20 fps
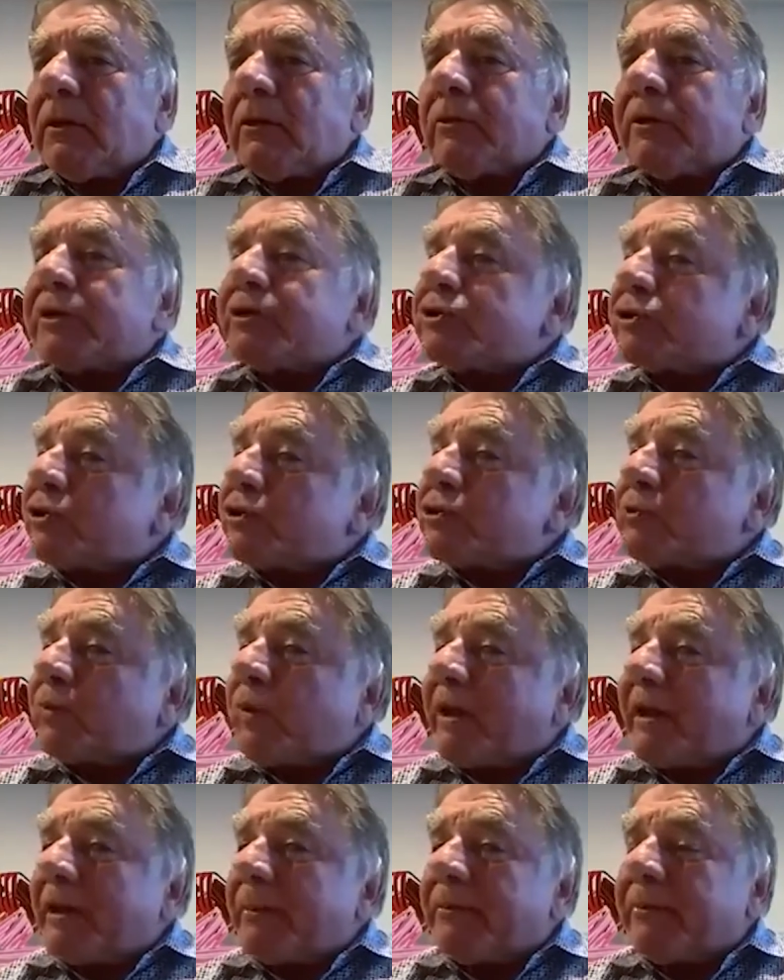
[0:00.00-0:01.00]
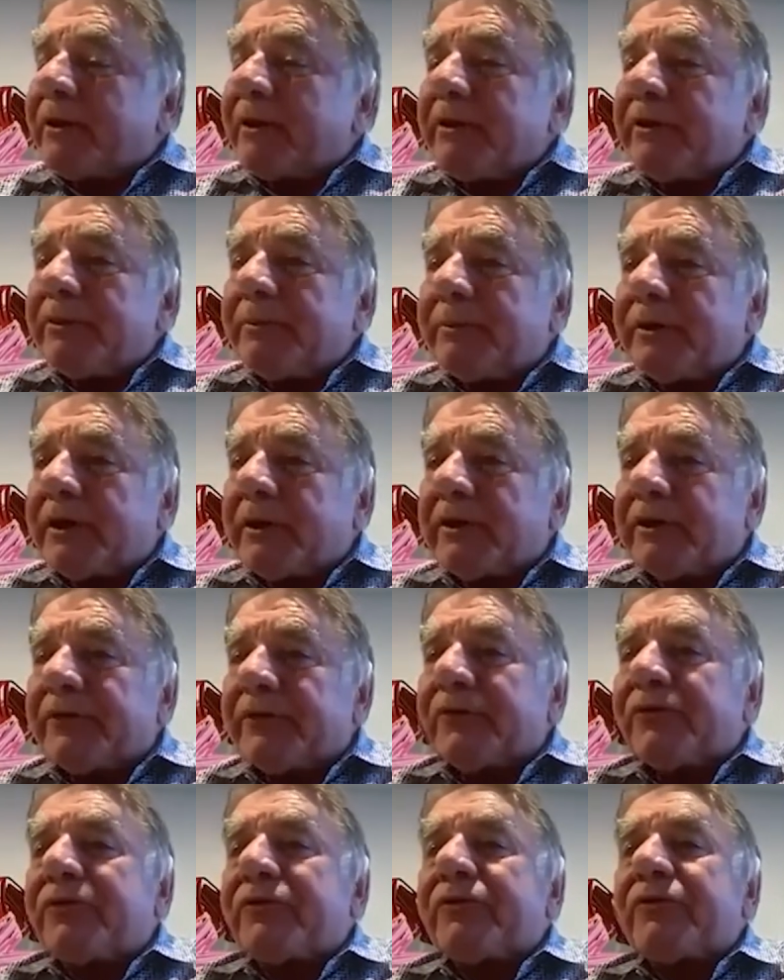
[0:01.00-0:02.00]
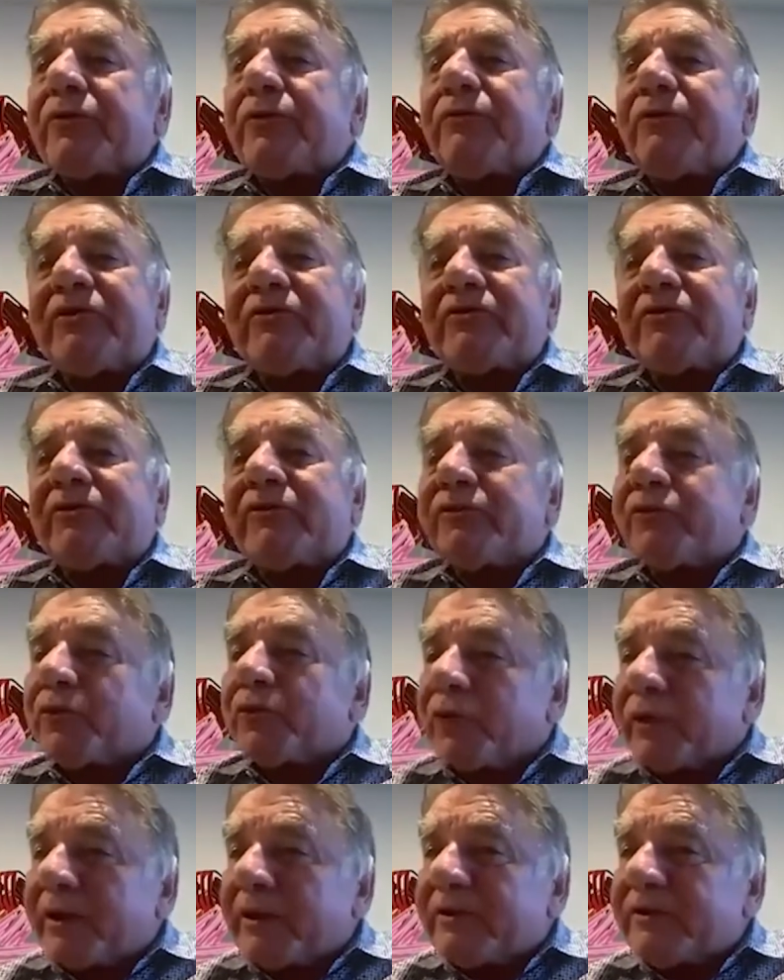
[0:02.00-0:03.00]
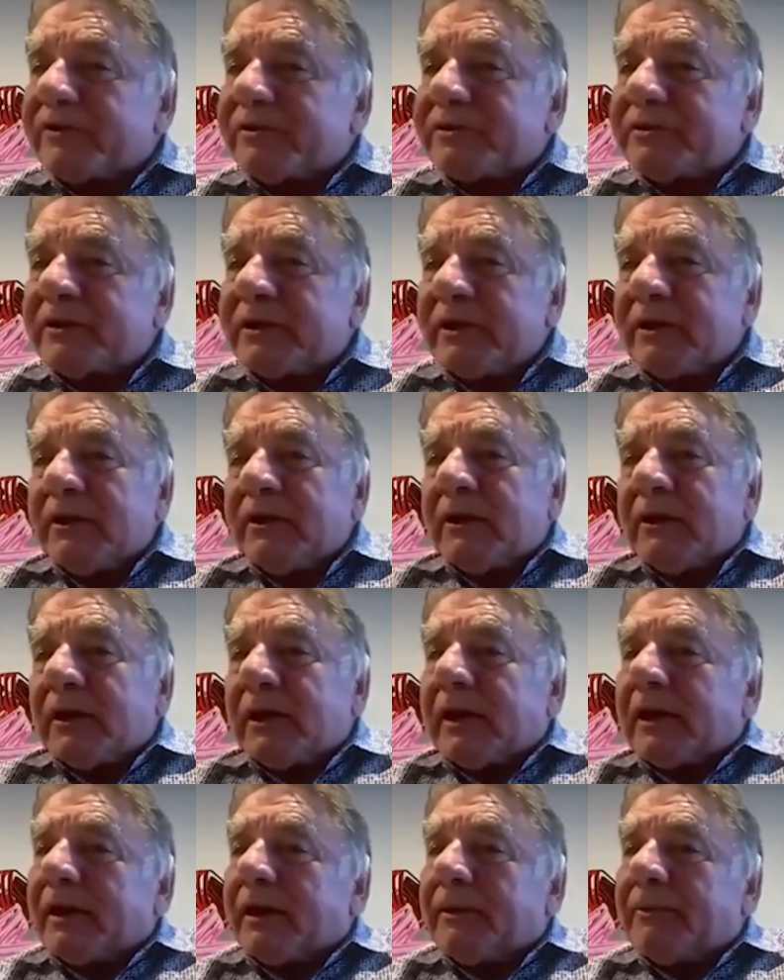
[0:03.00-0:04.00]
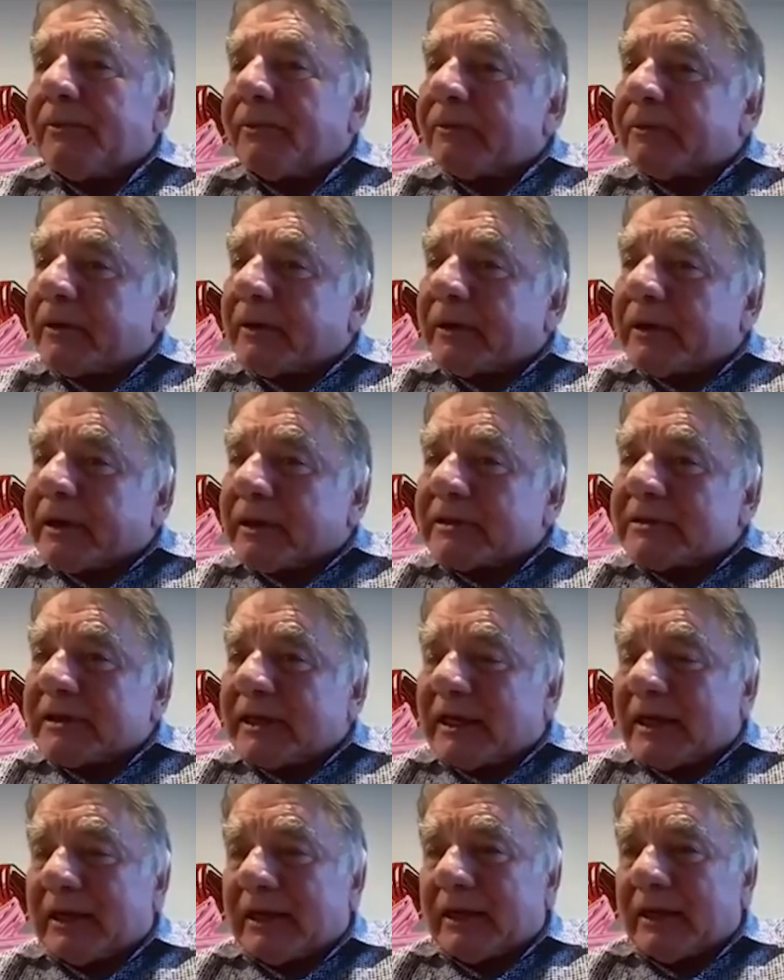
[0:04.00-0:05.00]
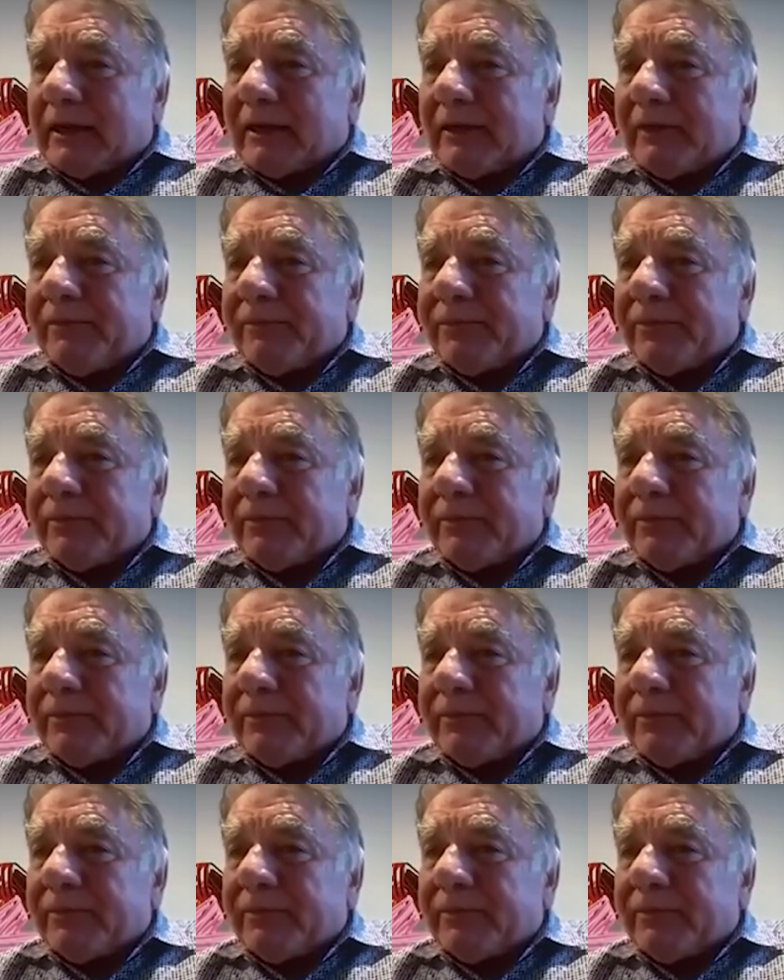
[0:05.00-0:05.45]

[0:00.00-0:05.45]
We choose one embryo because the risk of twins is clear.